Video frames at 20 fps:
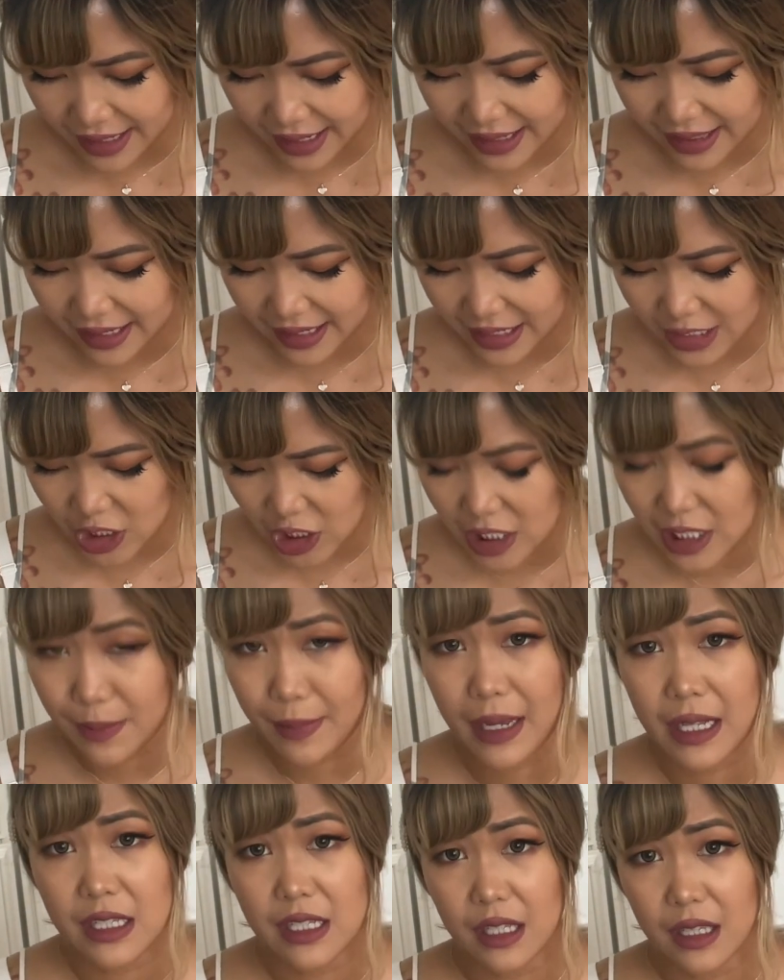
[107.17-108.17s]
I think it just
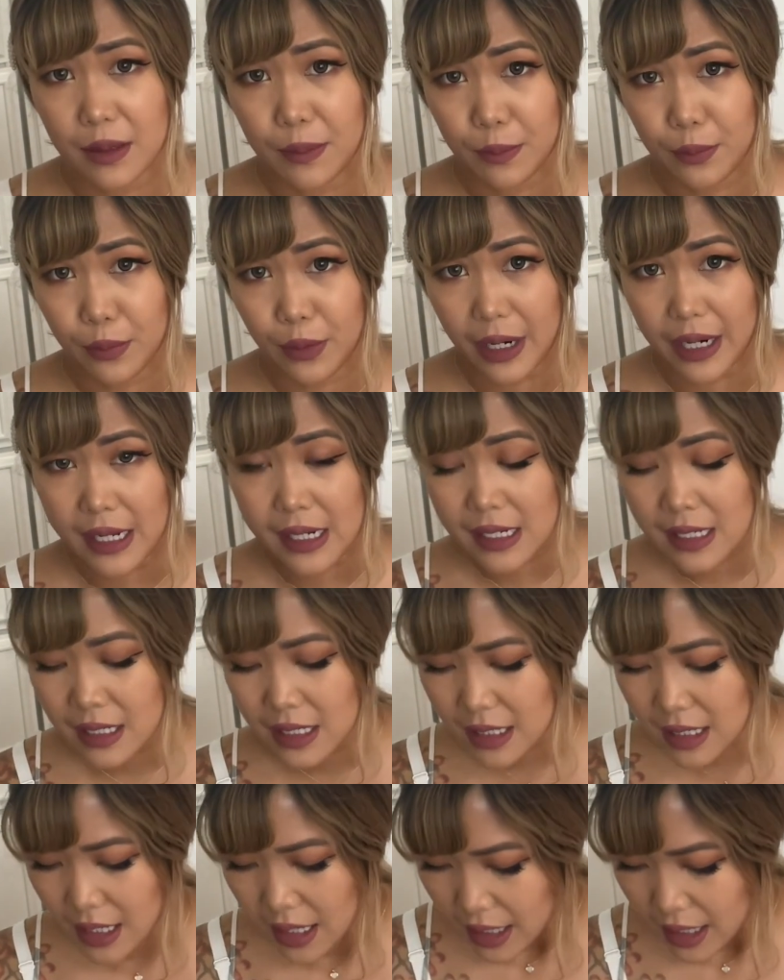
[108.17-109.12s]
depends on the brand.